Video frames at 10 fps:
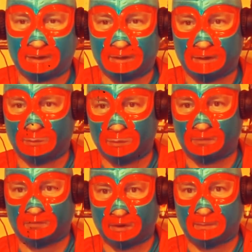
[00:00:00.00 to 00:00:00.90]
wolf
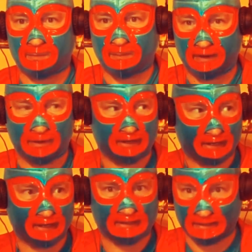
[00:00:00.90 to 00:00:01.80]
from America,
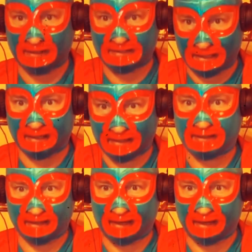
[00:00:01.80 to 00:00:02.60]
you see? Yeah.